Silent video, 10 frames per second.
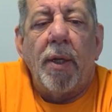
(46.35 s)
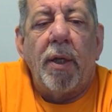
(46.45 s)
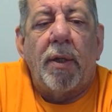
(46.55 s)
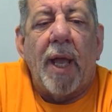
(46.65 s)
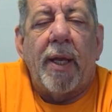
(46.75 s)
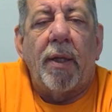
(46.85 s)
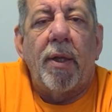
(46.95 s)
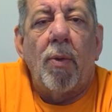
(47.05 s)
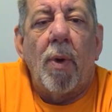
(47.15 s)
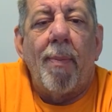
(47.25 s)
you take it
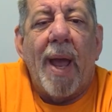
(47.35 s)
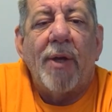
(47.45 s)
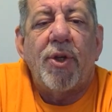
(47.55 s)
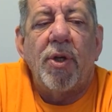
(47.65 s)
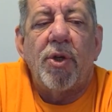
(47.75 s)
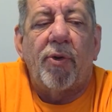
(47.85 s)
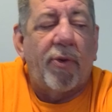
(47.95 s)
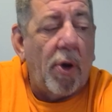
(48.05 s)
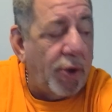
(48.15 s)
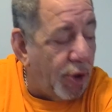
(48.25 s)
to a match and just
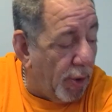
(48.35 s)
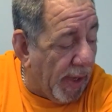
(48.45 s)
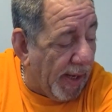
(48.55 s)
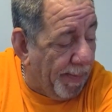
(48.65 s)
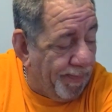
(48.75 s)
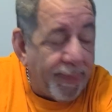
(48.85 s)
start shooting.